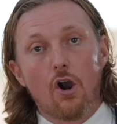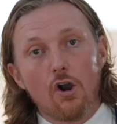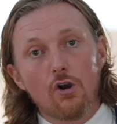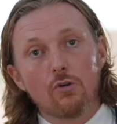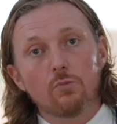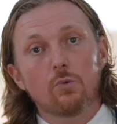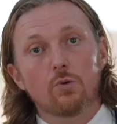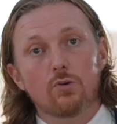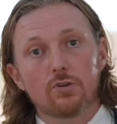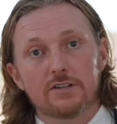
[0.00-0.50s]

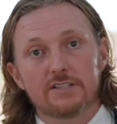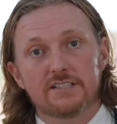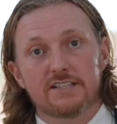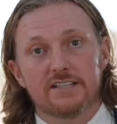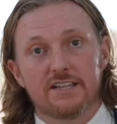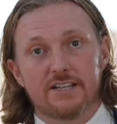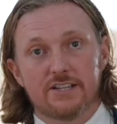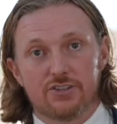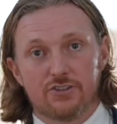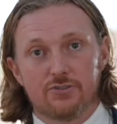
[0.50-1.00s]
All
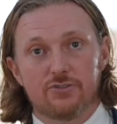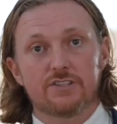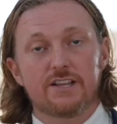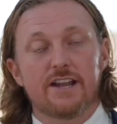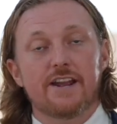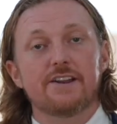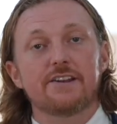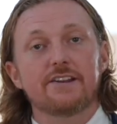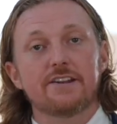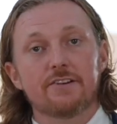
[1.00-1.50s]
warranty issues
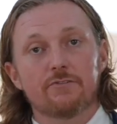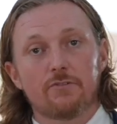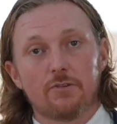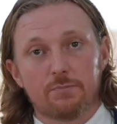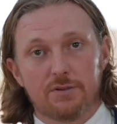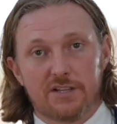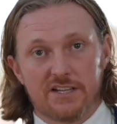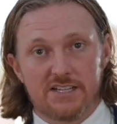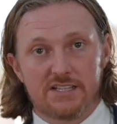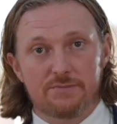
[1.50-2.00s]
end in a
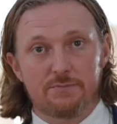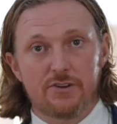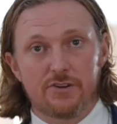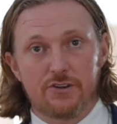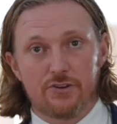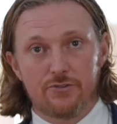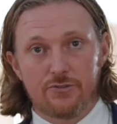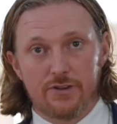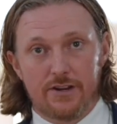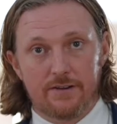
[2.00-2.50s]

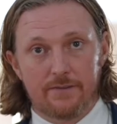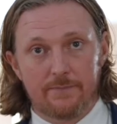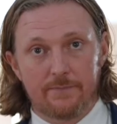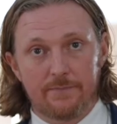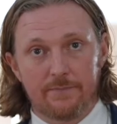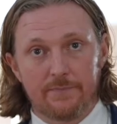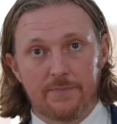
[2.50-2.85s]
replacement unit.